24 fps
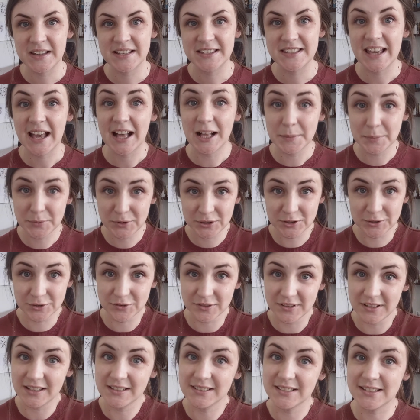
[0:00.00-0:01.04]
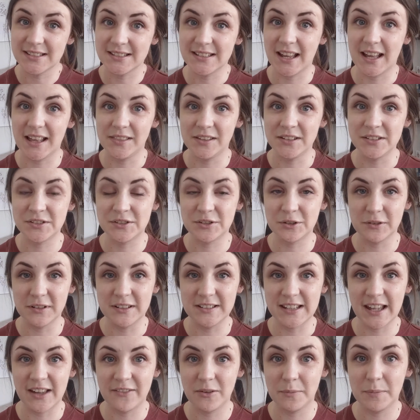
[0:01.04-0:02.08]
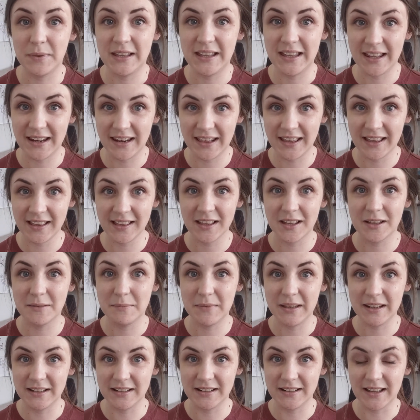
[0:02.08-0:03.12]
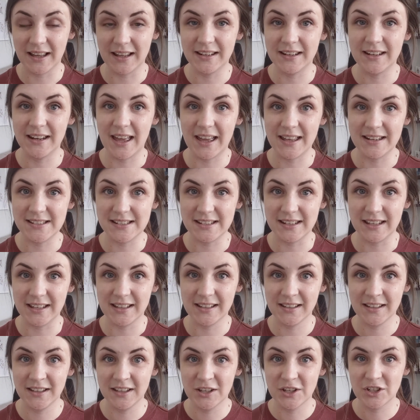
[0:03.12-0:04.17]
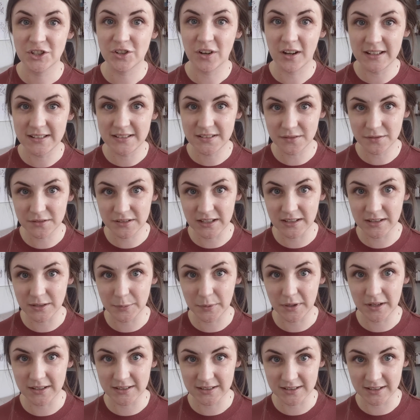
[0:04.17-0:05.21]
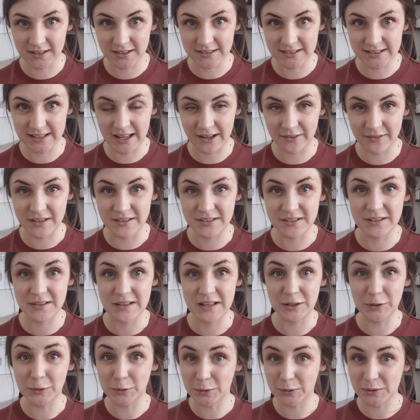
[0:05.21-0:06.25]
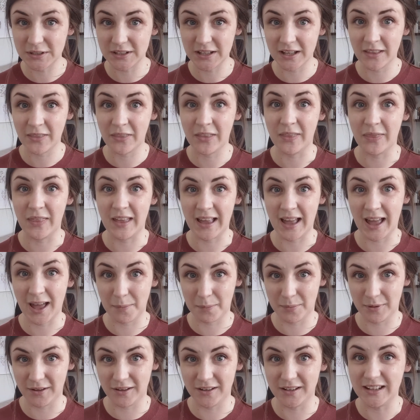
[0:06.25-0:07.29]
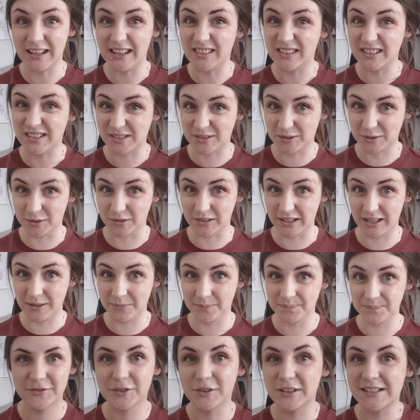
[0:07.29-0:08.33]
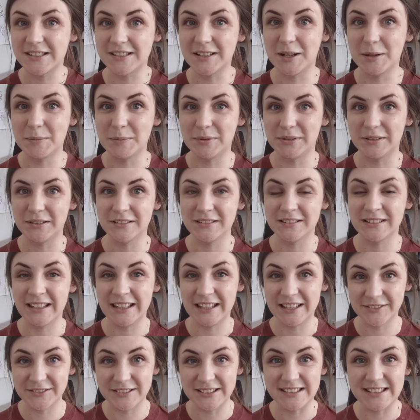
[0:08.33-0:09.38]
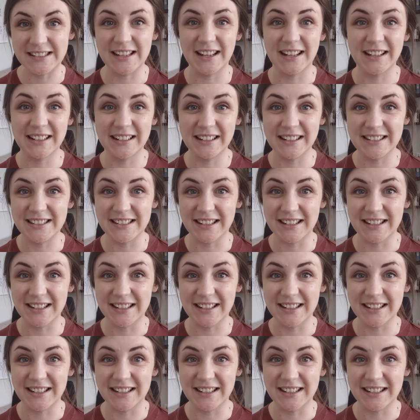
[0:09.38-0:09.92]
To help children understand that stories have a beginning, a middle, and an ending, try sorting the word cards out into the order that they happen in the story. For example, here is the ugly